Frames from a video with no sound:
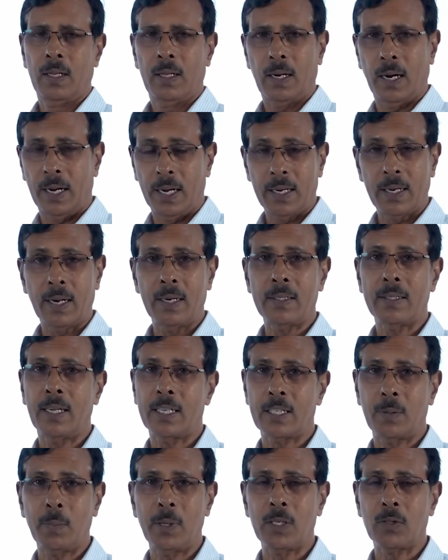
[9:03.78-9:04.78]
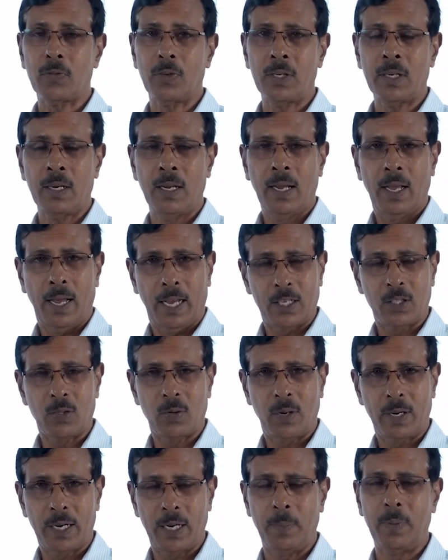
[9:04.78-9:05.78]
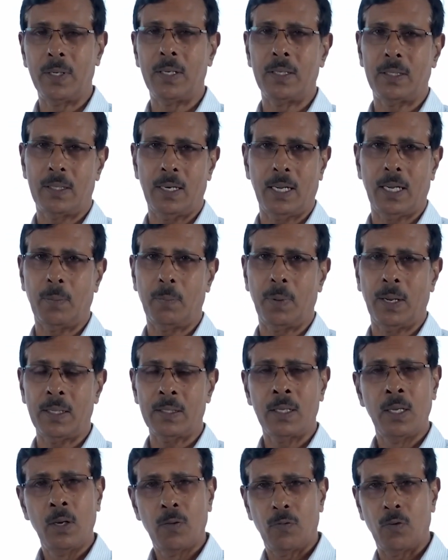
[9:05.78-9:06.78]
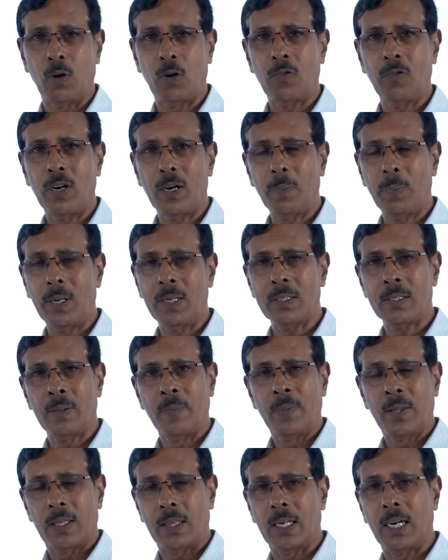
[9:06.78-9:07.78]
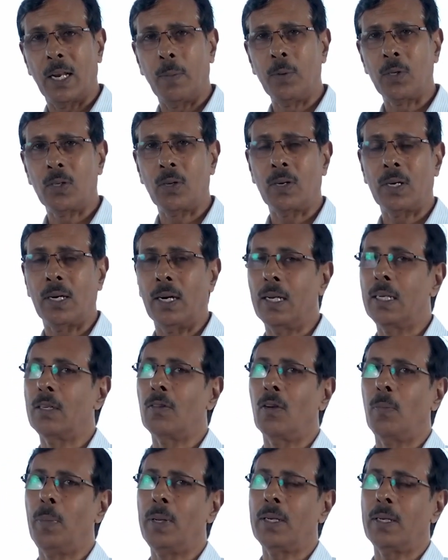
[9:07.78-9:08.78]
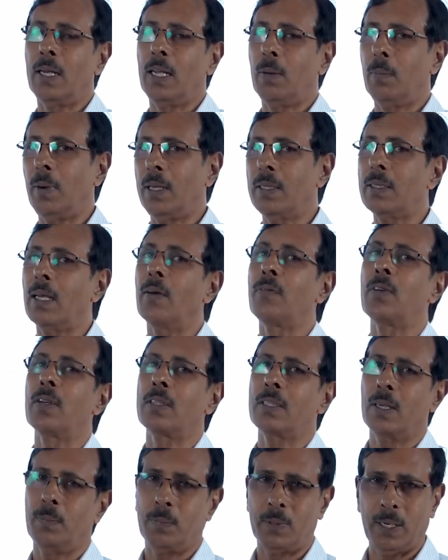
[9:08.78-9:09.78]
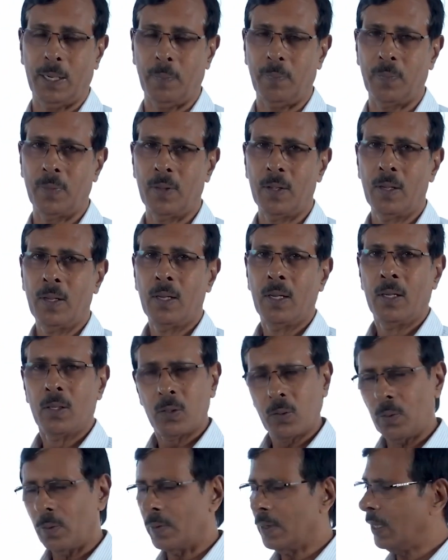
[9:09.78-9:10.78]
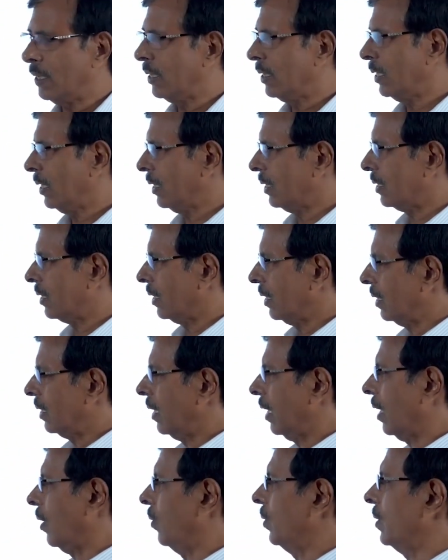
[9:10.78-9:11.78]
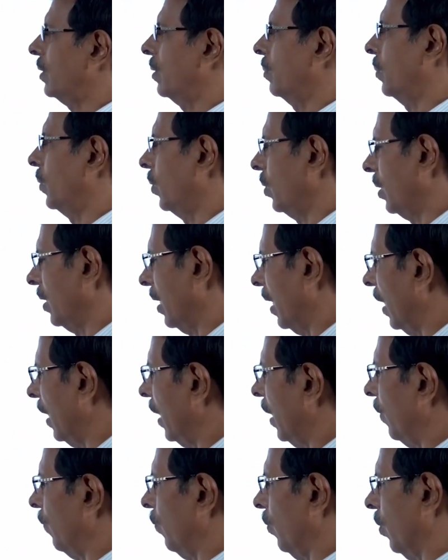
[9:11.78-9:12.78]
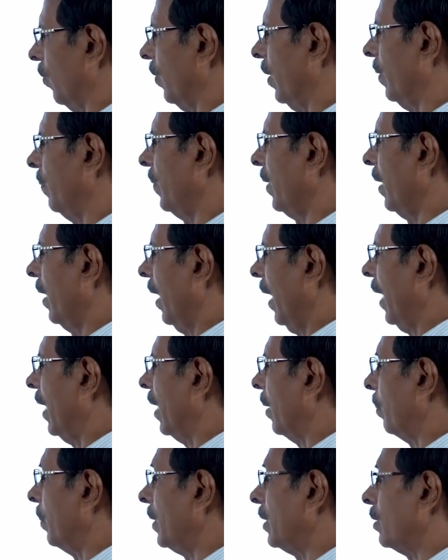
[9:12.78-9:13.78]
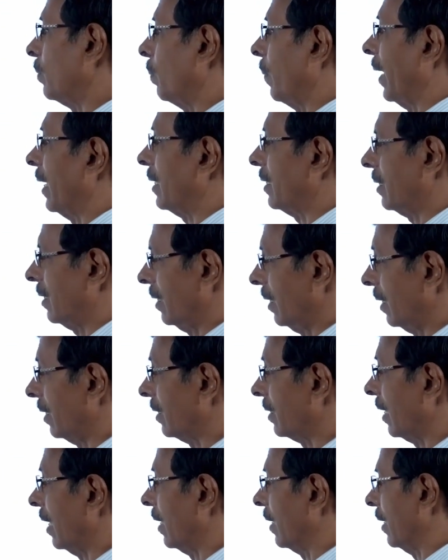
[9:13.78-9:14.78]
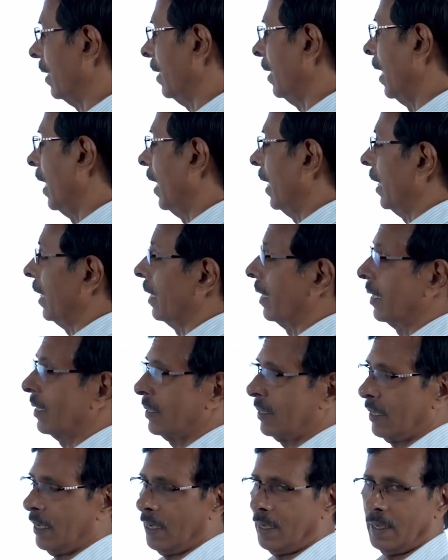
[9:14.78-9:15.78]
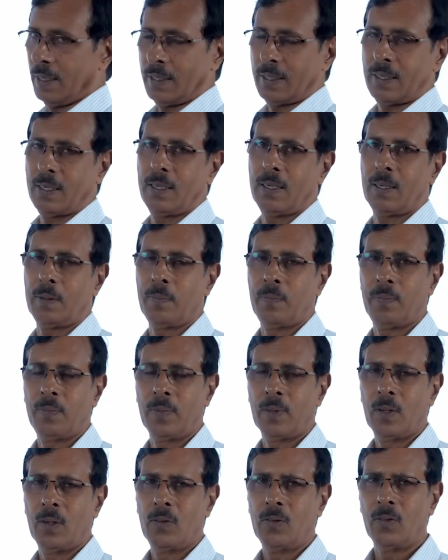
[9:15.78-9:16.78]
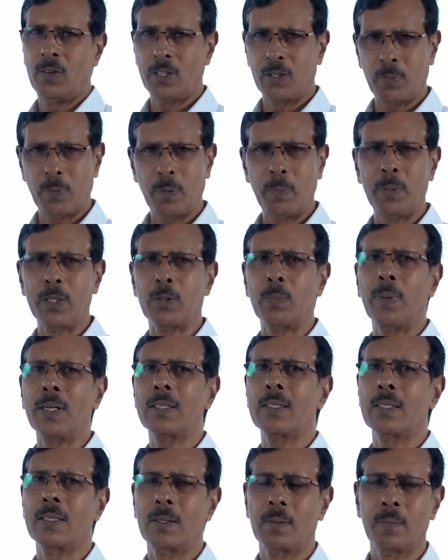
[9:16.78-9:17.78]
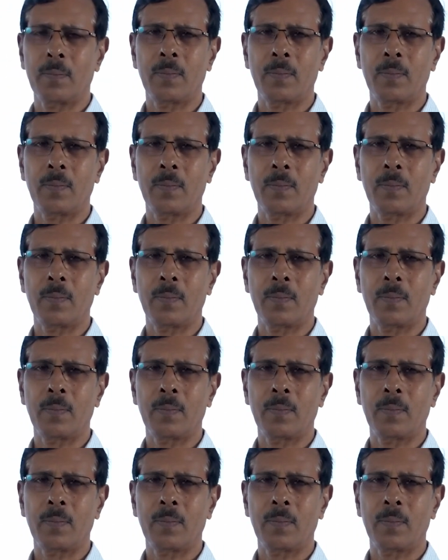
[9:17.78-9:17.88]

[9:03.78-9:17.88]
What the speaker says: Ready transaction means what? Actual debit is taking place. Forward means the debit or credit will be taking place after some time. So it accounts both ready and forward, and mismatch result in interest rate risk. What is meant by mismatch?